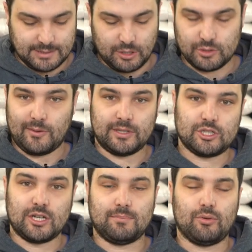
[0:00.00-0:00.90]
is because we're really
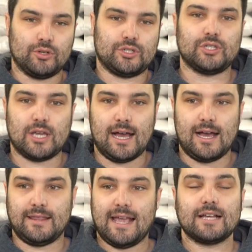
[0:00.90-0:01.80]
trying to push
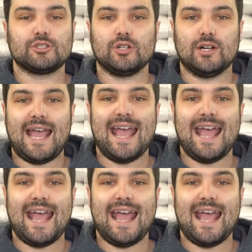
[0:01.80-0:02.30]
the extra